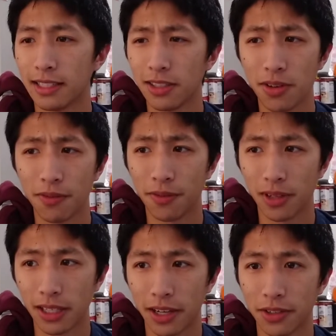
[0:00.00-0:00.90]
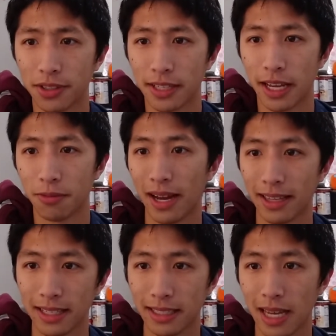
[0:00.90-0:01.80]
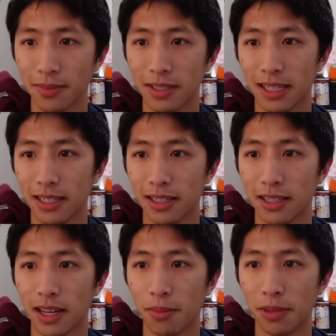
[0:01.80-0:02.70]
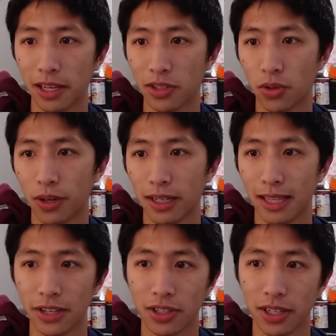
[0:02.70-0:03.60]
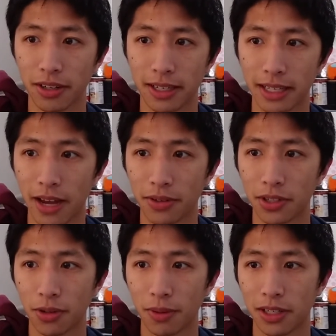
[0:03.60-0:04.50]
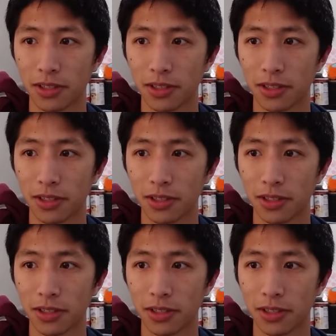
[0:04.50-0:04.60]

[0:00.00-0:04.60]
I still don't fully understand why these games needed an obligatory legendary encounter when